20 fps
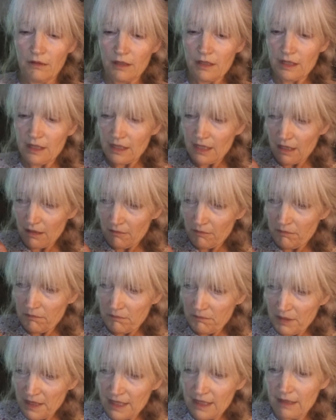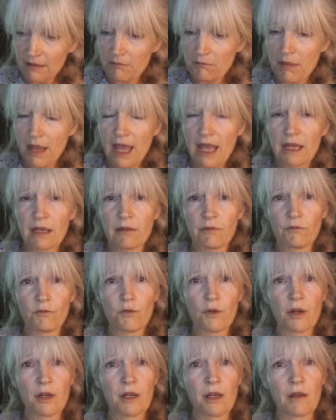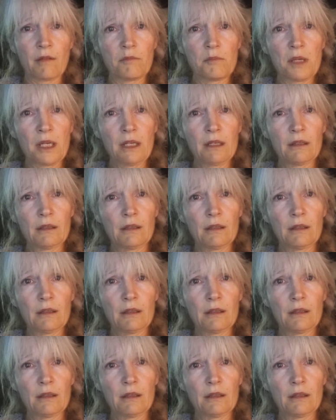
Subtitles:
set a piecing back in front of me.